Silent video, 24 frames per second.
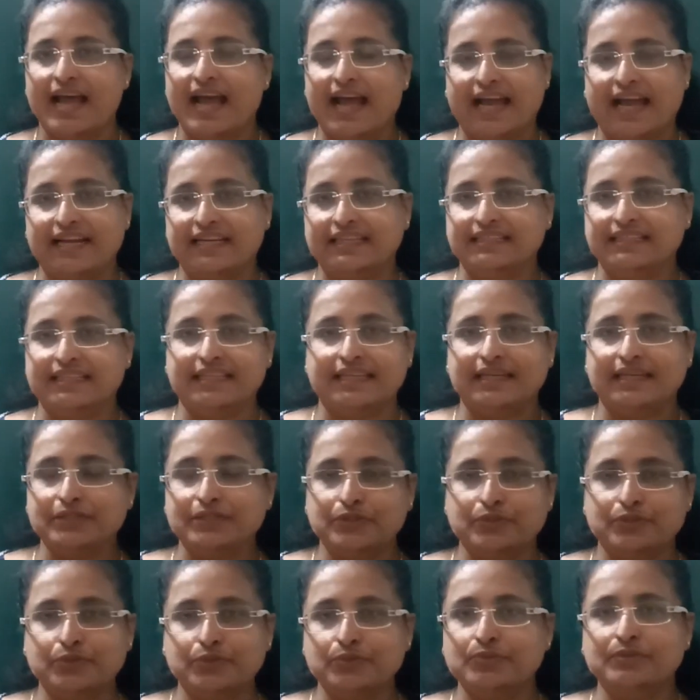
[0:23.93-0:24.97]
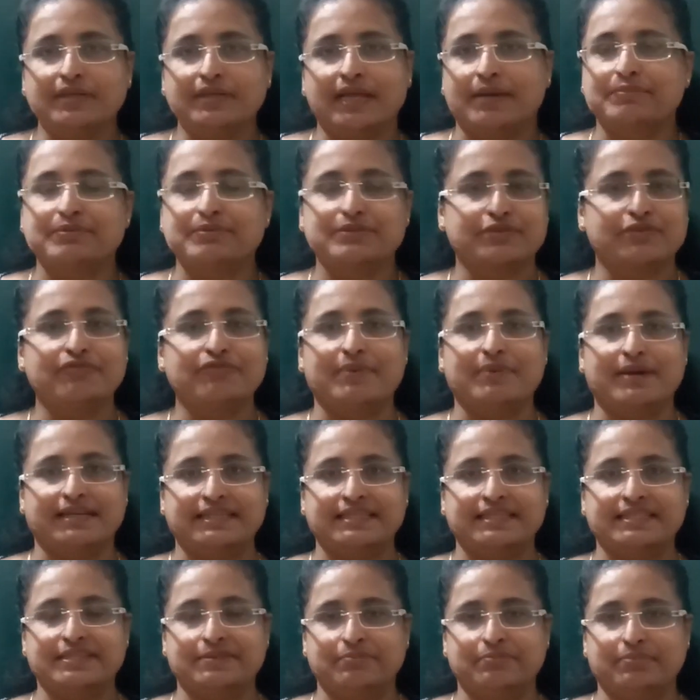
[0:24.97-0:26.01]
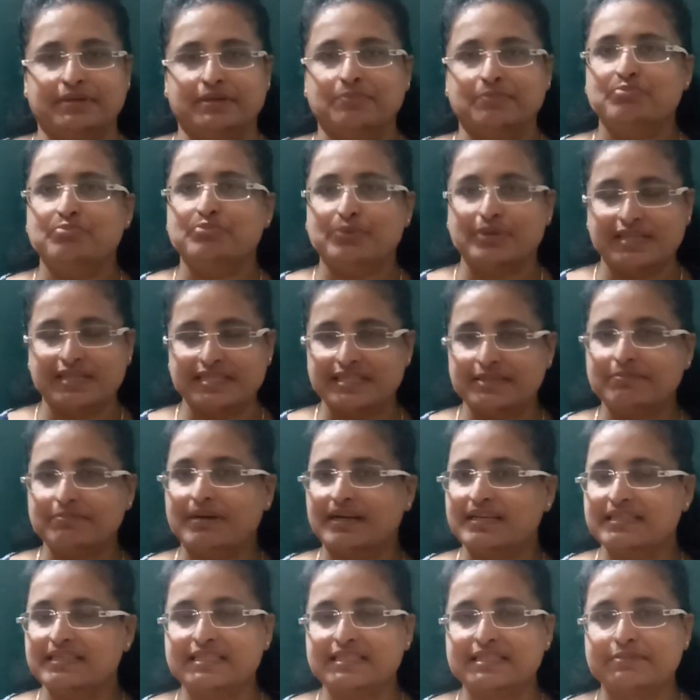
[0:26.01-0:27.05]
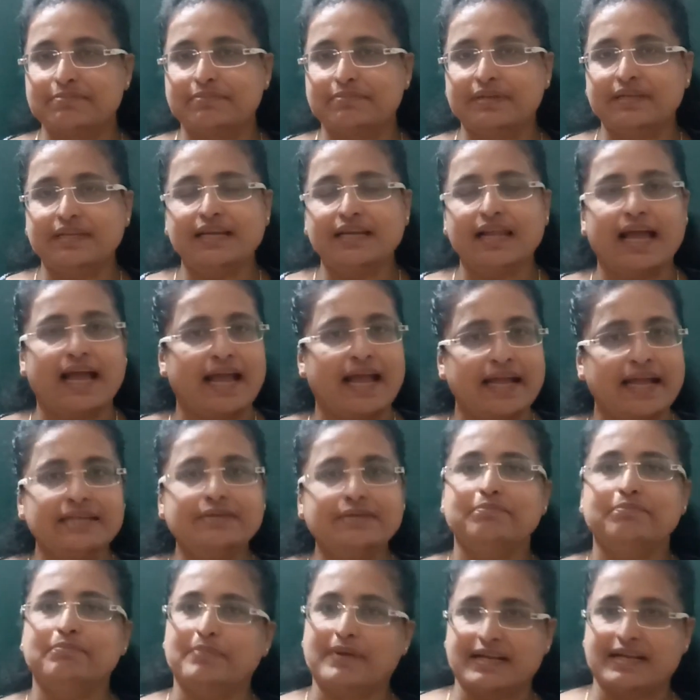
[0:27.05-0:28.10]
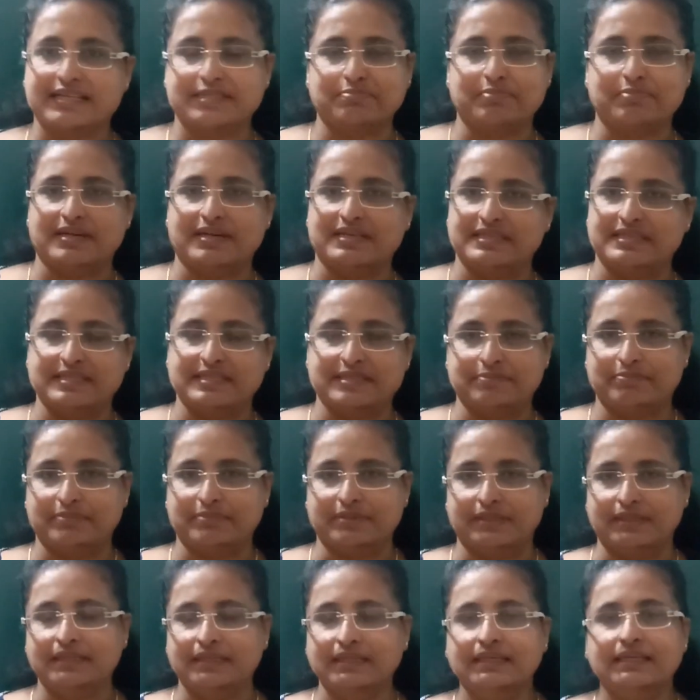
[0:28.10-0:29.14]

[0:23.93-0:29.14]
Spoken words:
and there are two types of participle, present participle and past participle.